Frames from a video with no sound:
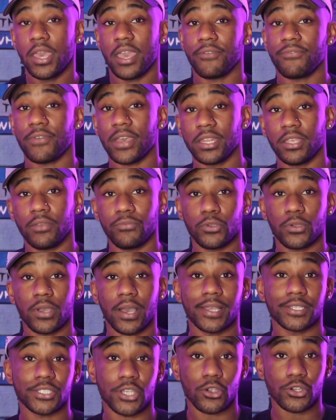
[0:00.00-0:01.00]
If any of you
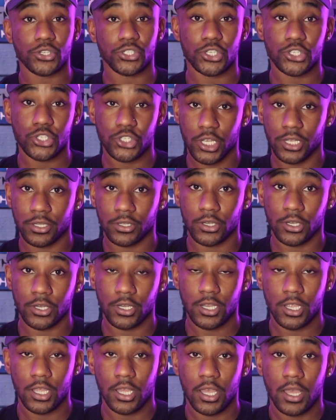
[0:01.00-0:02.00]
guys are cisgender,
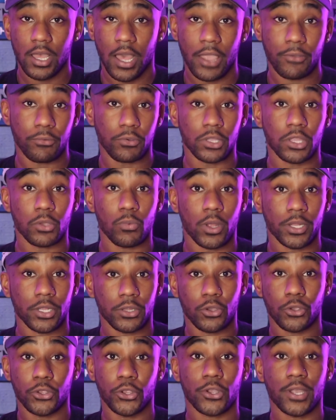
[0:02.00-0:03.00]
I really want to
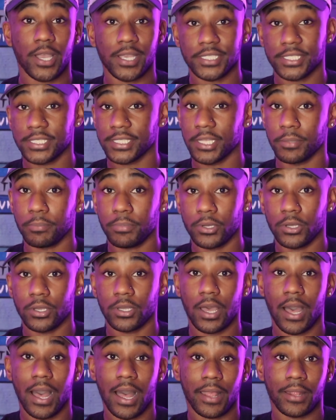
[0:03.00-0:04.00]
know your guys' input
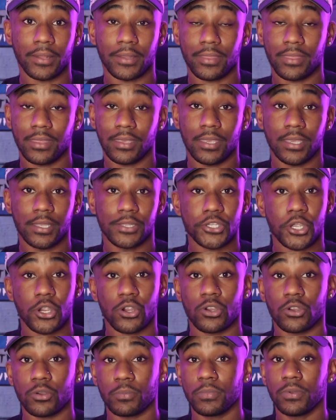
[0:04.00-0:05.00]
on the
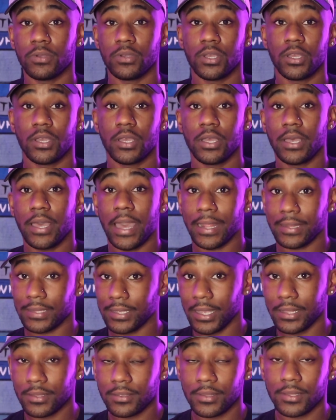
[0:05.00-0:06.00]
term. At
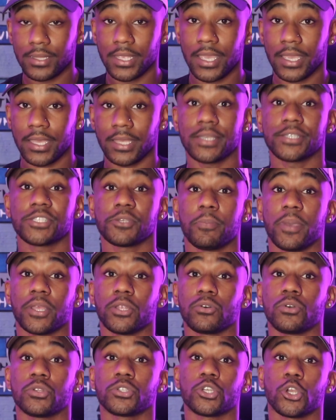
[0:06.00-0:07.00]
the end of the day, it is a
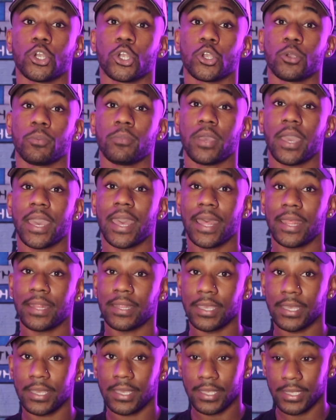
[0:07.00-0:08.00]
medical term,
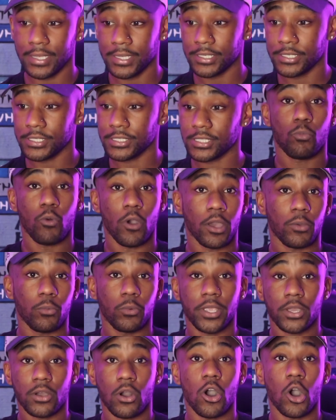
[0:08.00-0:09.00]
and it is what
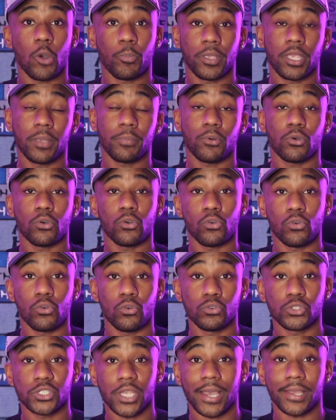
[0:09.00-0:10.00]
we call people
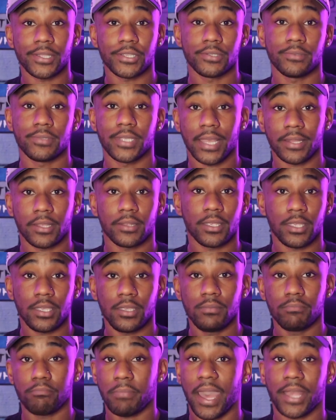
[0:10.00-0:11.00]
whose
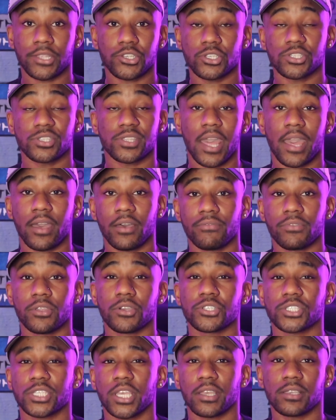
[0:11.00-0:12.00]
identity matches that of
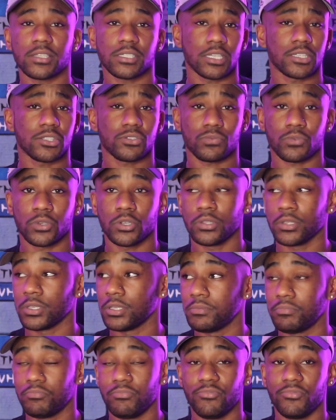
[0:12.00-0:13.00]
their sex. It's
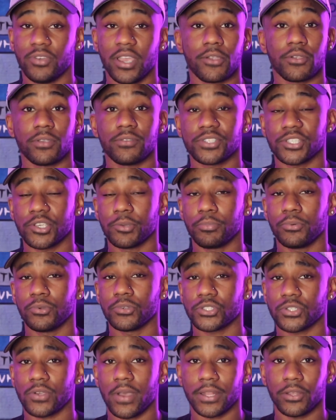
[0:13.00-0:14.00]
really very simple,
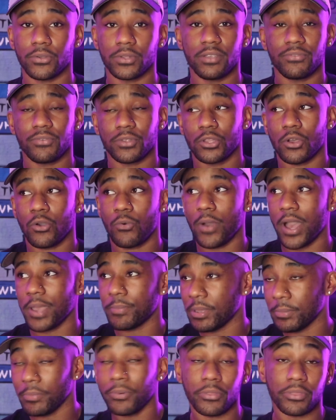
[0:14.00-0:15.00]
so I don't even know why
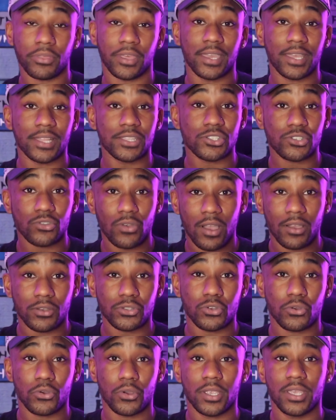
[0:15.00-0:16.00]
people think it's
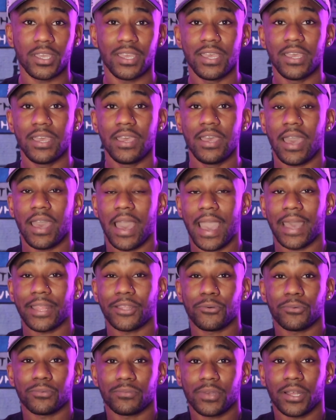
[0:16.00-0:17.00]
derogatory. I
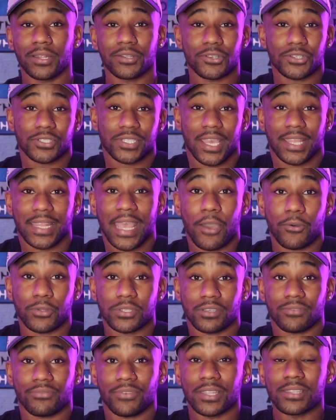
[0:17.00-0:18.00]
don't understand how
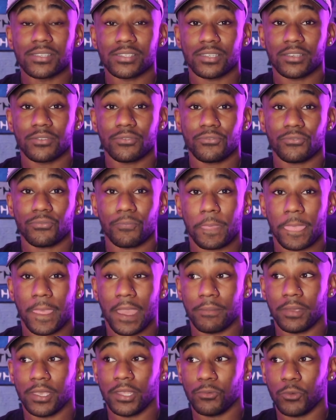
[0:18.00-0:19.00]
it's offensive.
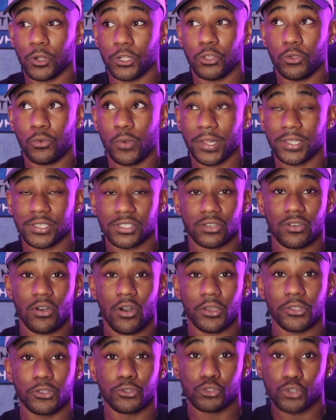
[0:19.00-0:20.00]
I mean, what do you want us to
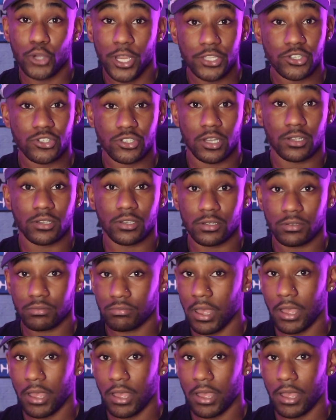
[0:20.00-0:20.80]
call you, transgender?